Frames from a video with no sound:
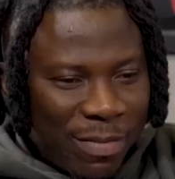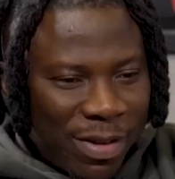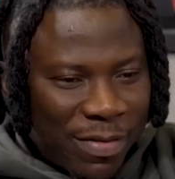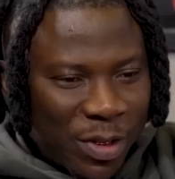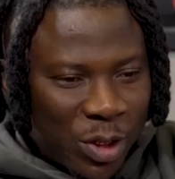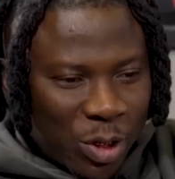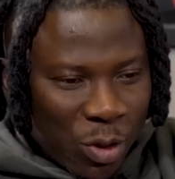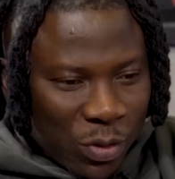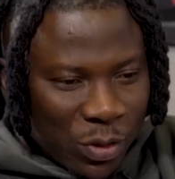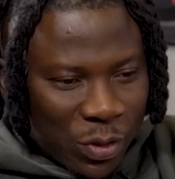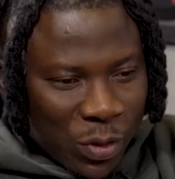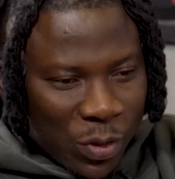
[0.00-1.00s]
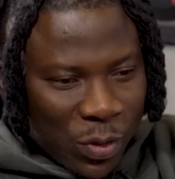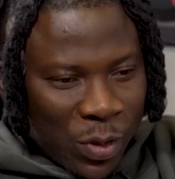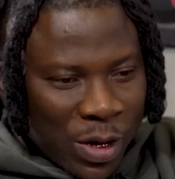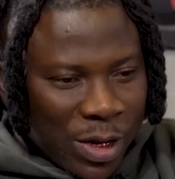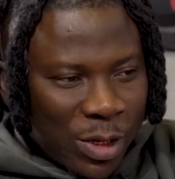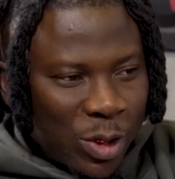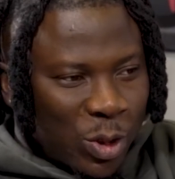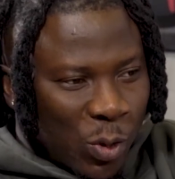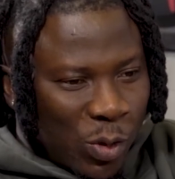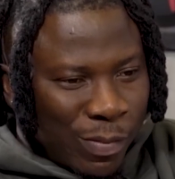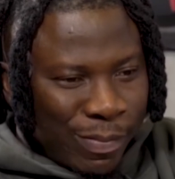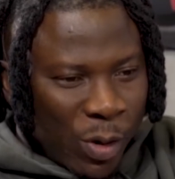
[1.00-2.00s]
Livingstone. So
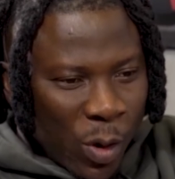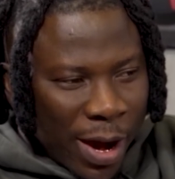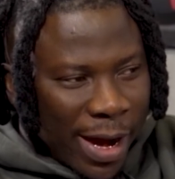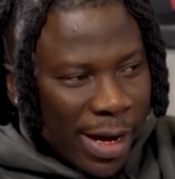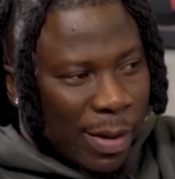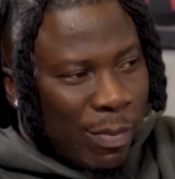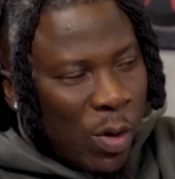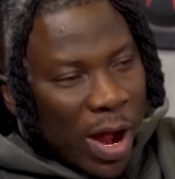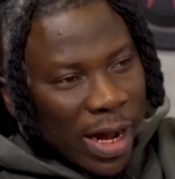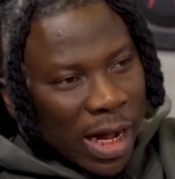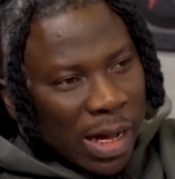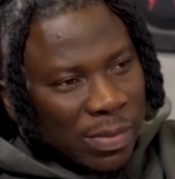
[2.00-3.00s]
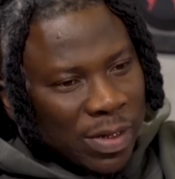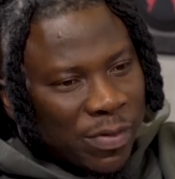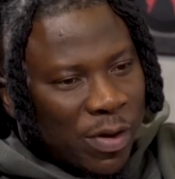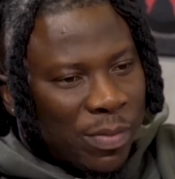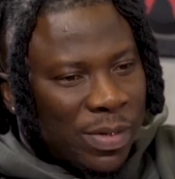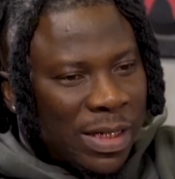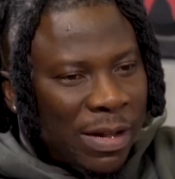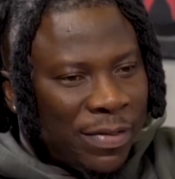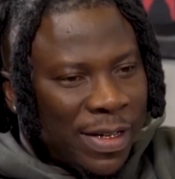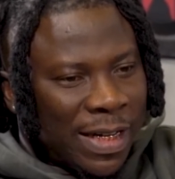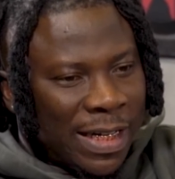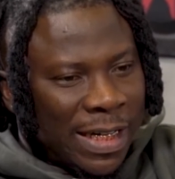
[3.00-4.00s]
Stonebwoy. And the boy comes from
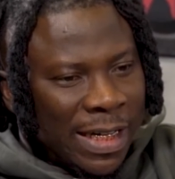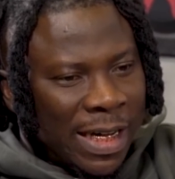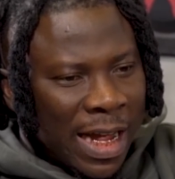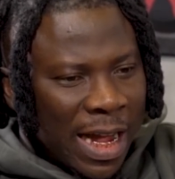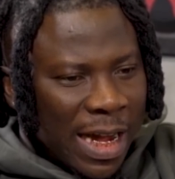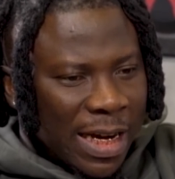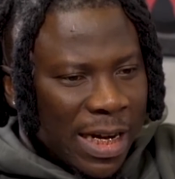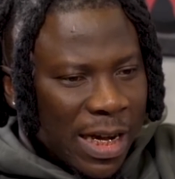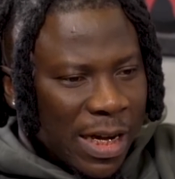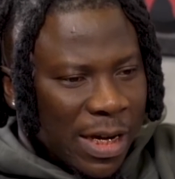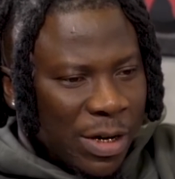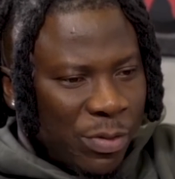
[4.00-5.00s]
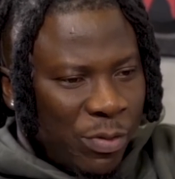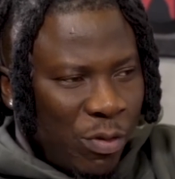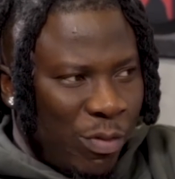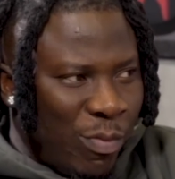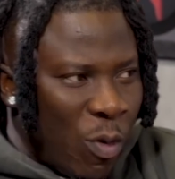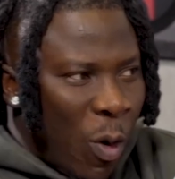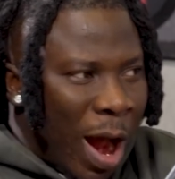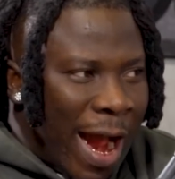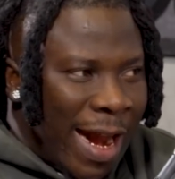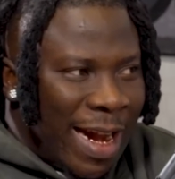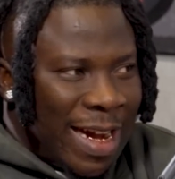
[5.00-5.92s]
definitely the rude boy,